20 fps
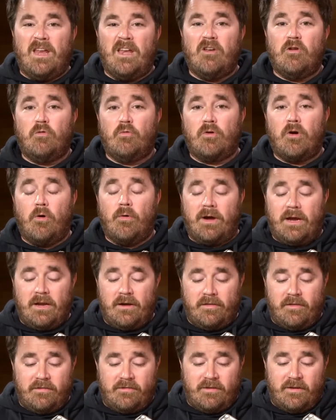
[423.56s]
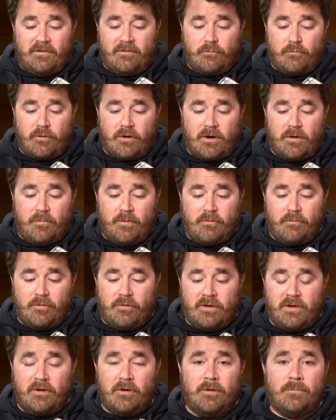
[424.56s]
knew going into the season were going to be
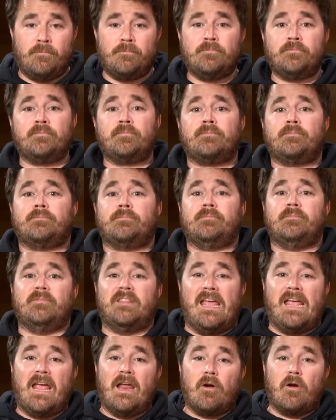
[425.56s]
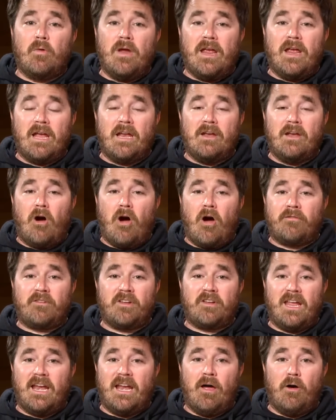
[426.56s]
really good. They get a weekend off
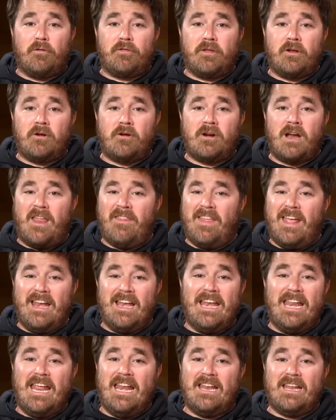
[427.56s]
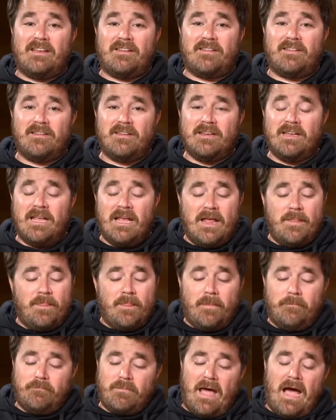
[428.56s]
to get healthier and they need it.
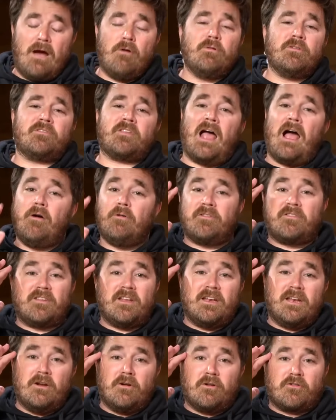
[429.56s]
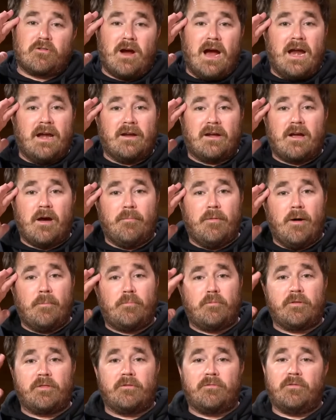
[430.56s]
I was sitting here trying to come
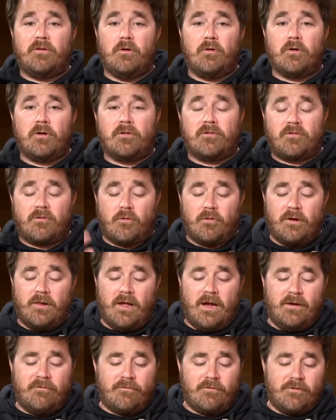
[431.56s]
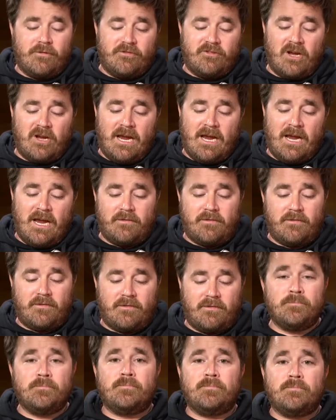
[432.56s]
up with a feel good storyline for the
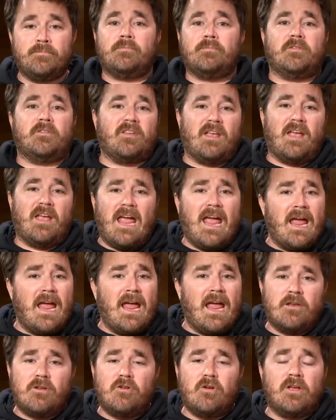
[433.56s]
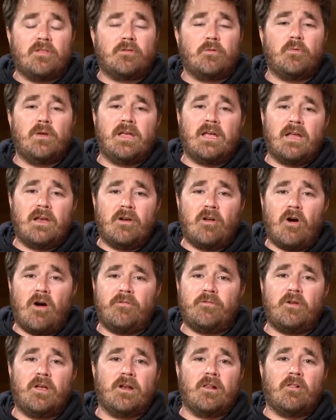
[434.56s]
Giants. Say, hey, you get the weekend
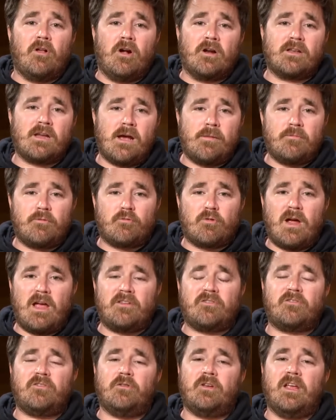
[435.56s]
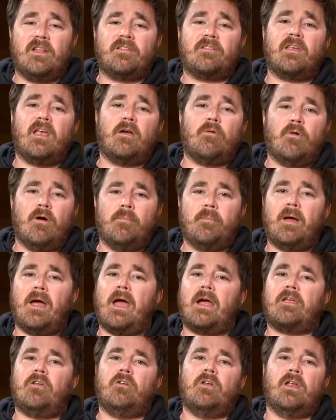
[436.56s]
off. You get a long time to rest. You get Saquon
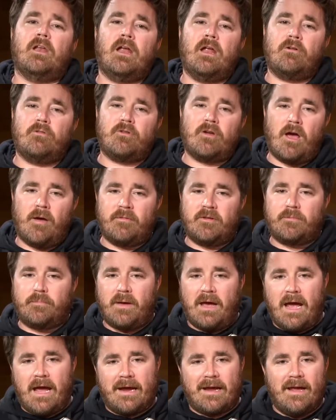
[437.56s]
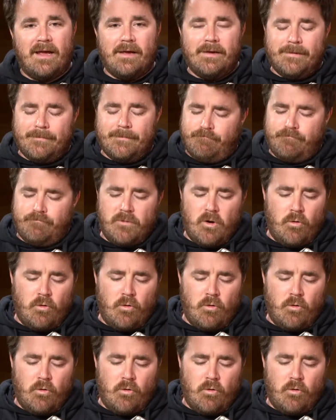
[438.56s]
back. You get Andrew Thomas back. No